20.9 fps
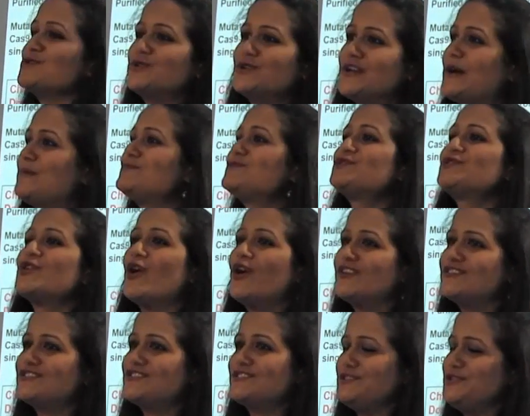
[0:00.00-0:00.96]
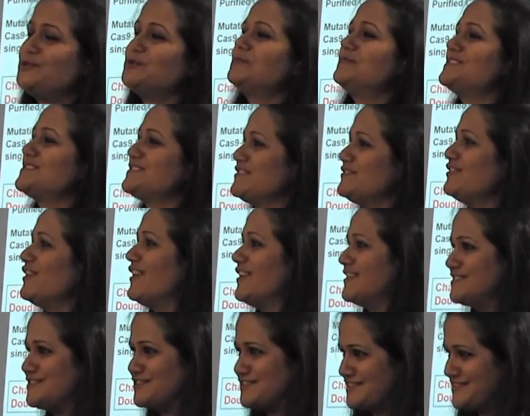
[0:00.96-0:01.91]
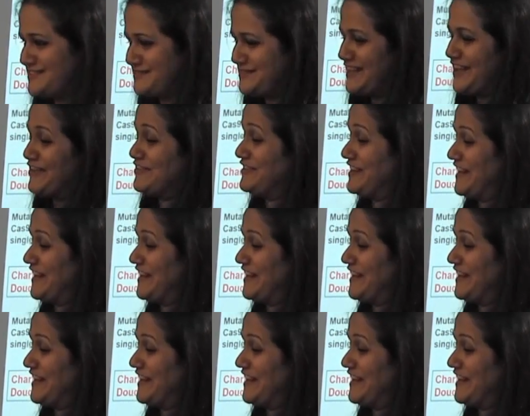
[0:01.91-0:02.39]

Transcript: Doan, I'm sure you must have heard her, their